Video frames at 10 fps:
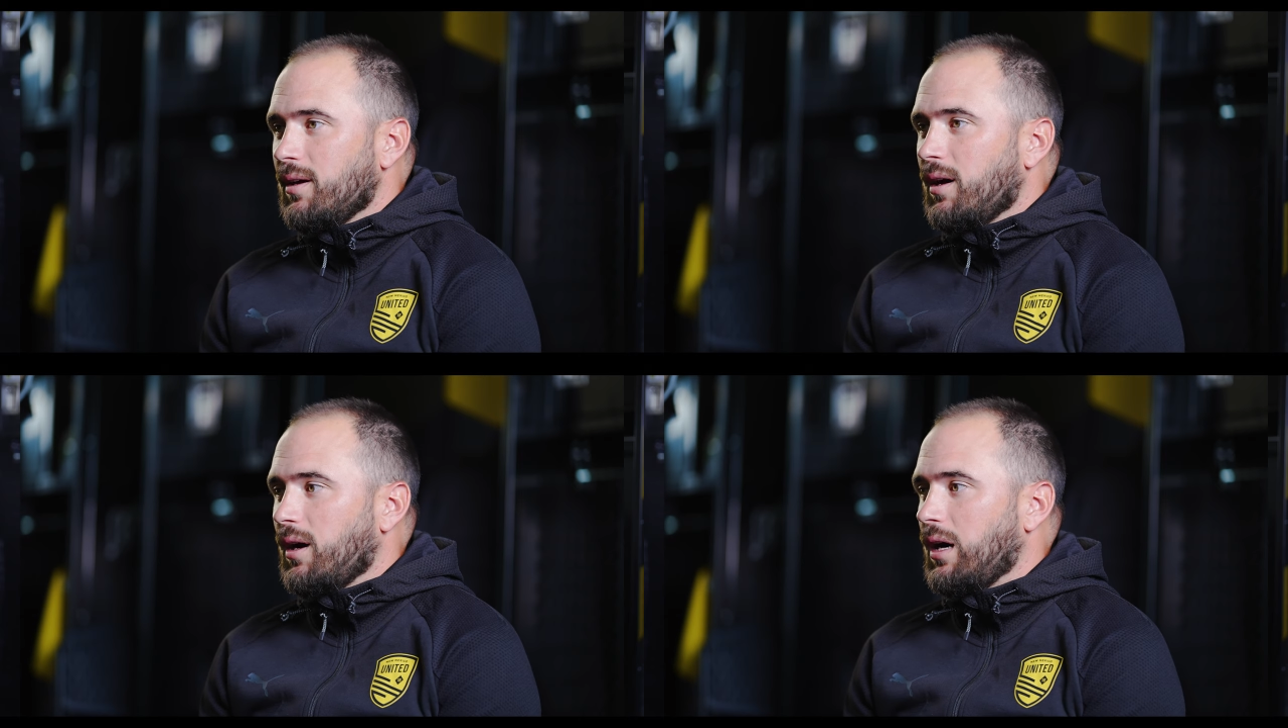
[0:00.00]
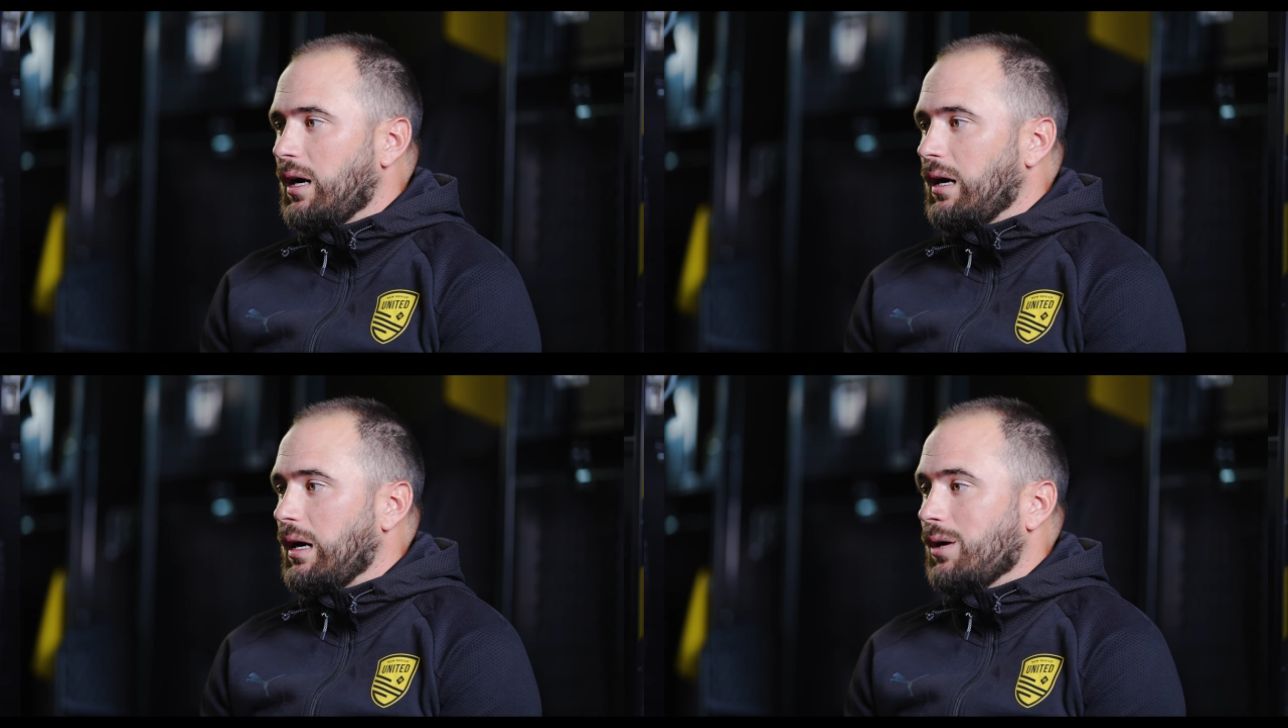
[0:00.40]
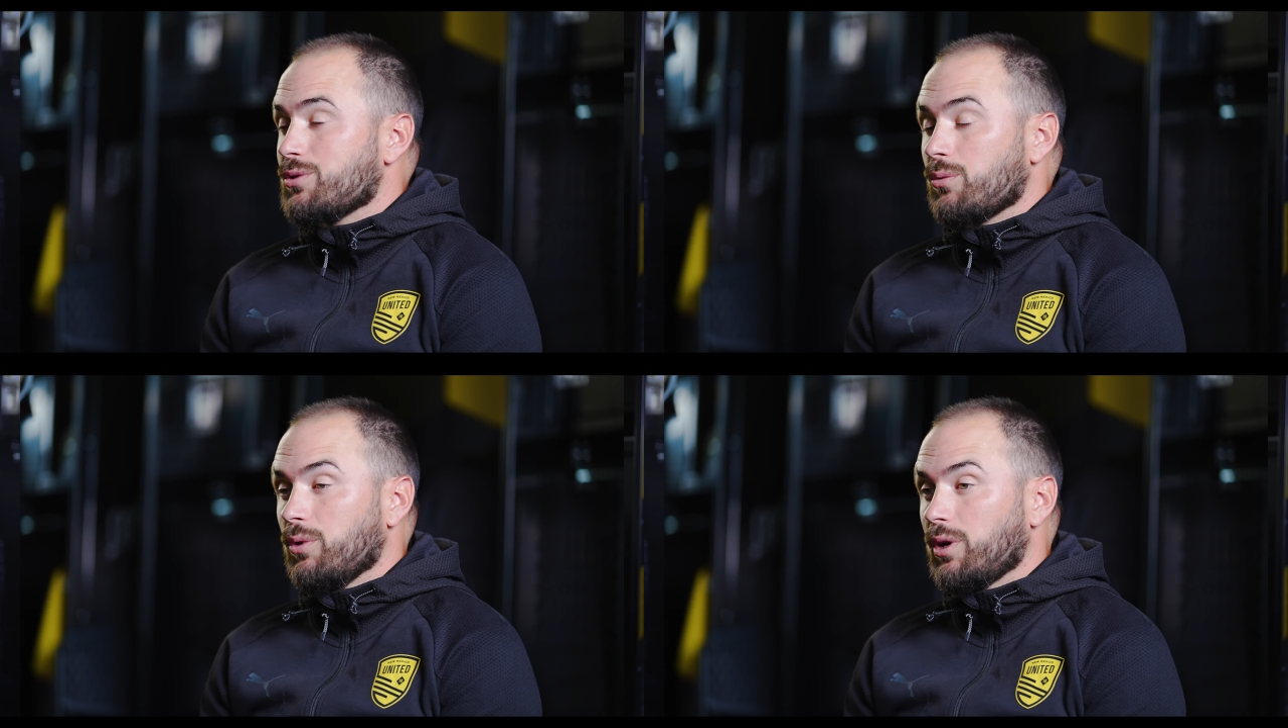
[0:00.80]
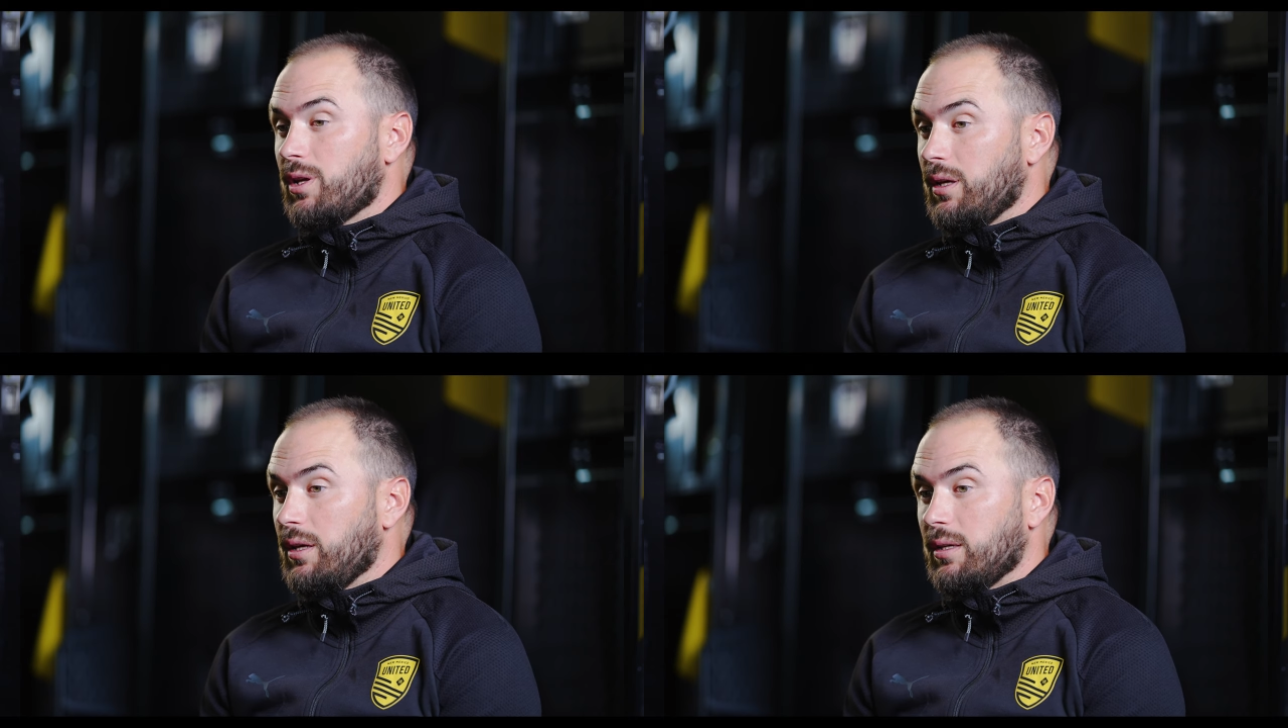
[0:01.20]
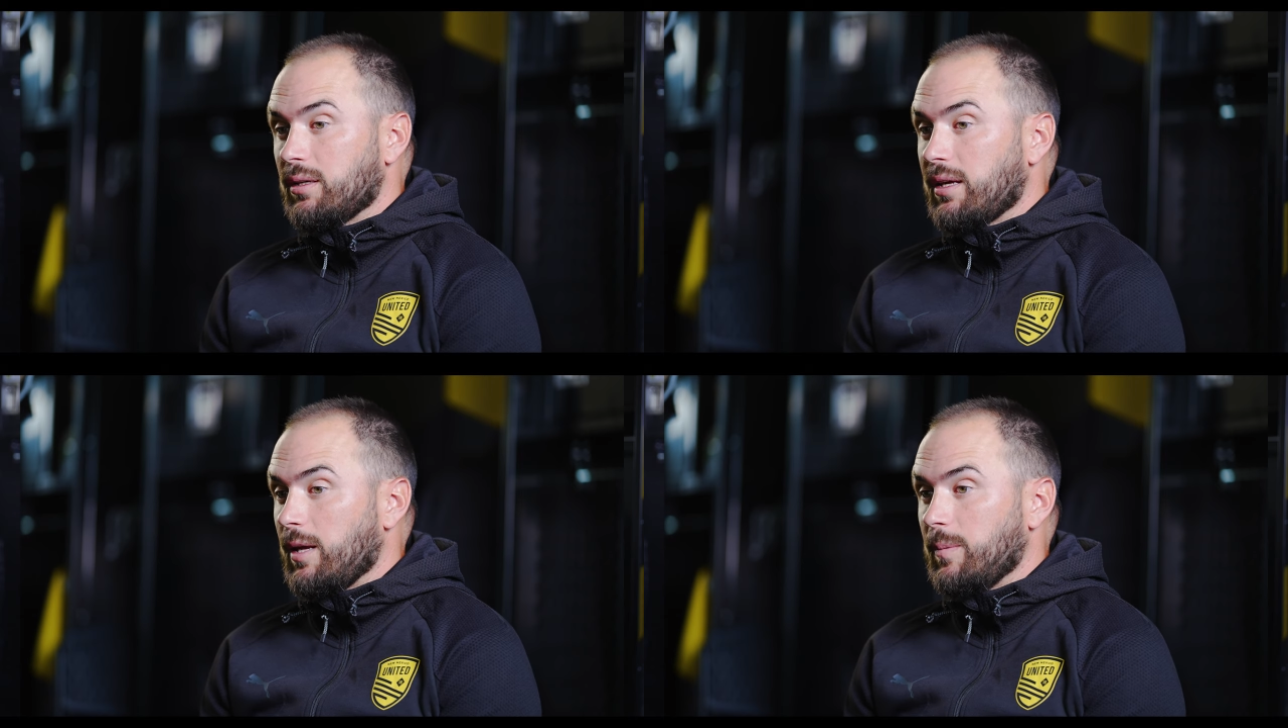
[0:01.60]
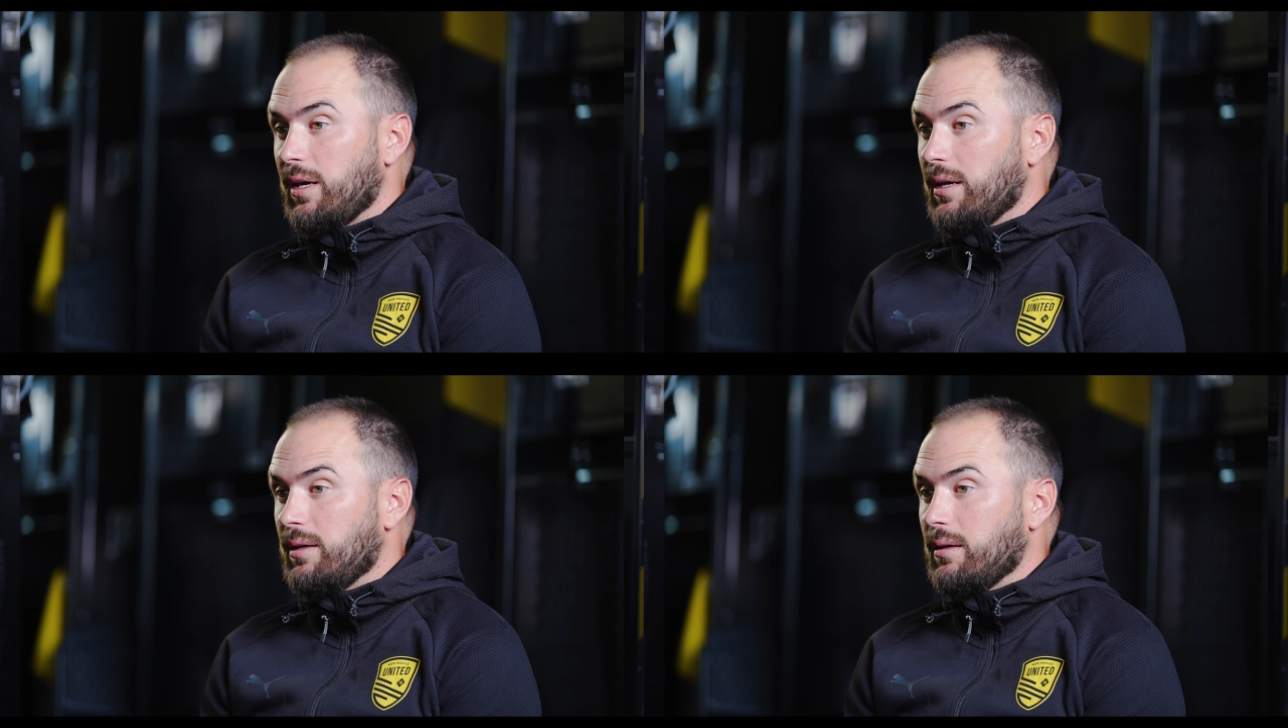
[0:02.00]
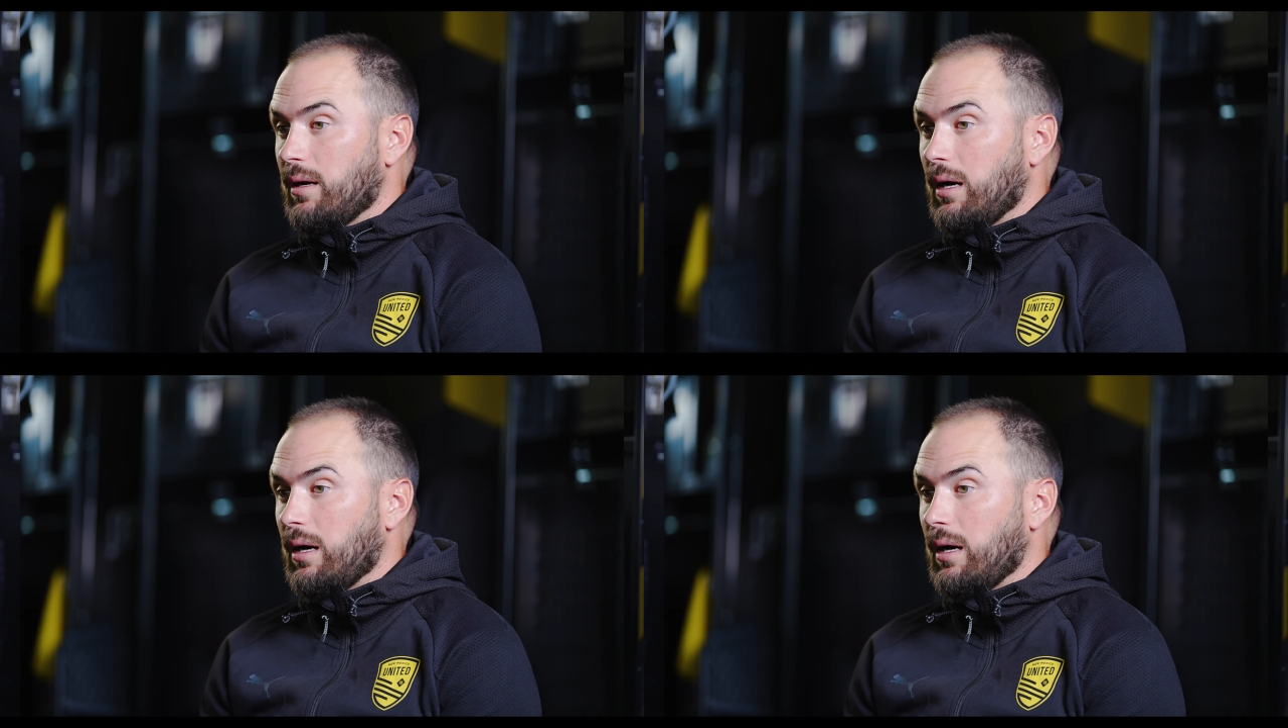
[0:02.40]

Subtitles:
I was a rookie and came in